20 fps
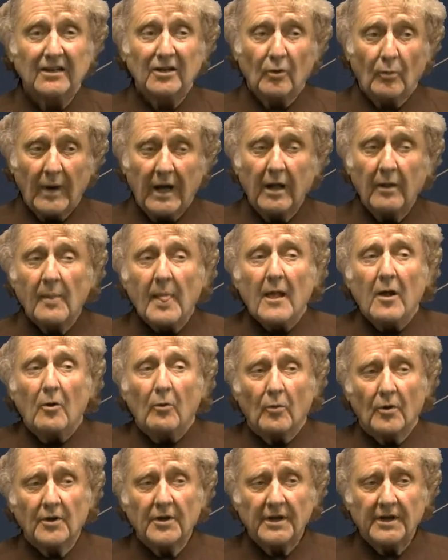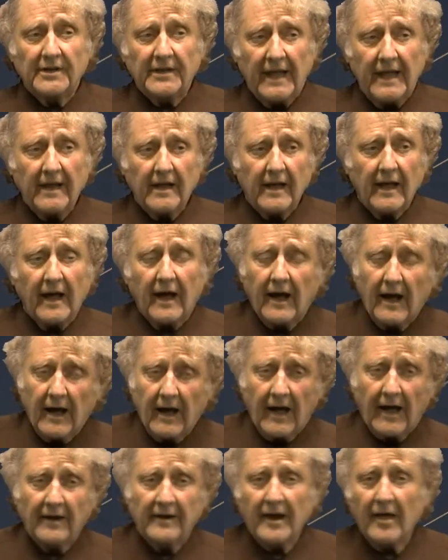Well, we're going to take
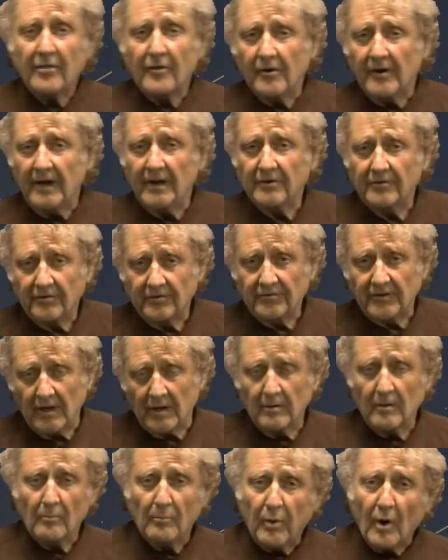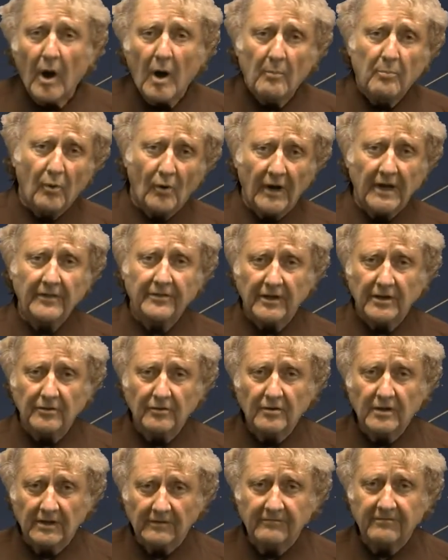another interesting point that you can